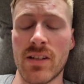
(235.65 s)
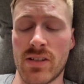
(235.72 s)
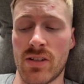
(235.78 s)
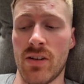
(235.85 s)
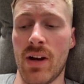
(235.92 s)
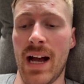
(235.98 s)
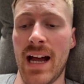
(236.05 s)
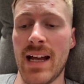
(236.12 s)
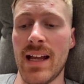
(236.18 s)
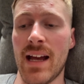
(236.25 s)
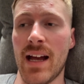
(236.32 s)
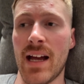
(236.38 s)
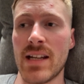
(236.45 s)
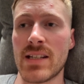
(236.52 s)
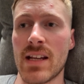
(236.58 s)
So I
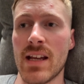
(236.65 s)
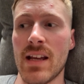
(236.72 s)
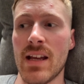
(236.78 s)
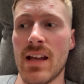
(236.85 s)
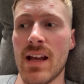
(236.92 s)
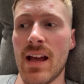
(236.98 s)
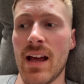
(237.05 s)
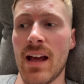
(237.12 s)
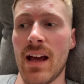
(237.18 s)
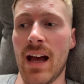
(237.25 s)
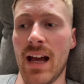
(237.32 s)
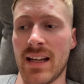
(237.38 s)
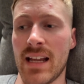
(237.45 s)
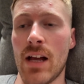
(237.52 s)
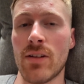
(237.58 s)
had,
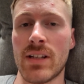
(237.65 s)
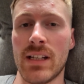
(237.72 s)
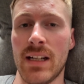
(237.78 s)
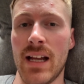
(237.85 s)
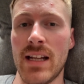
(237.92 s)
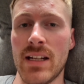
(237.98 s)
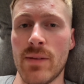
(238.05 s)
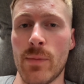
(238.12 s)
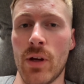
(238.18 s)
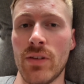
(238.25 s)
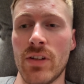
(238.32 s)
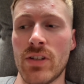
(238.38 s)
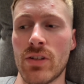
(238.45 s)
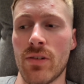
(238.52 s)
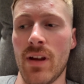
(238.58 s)
I calculated it on
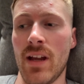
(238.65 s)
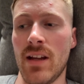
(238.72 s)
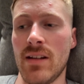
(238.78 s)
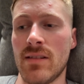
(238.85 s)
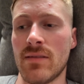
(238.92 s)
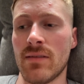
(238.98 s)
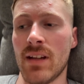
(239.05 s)
the train.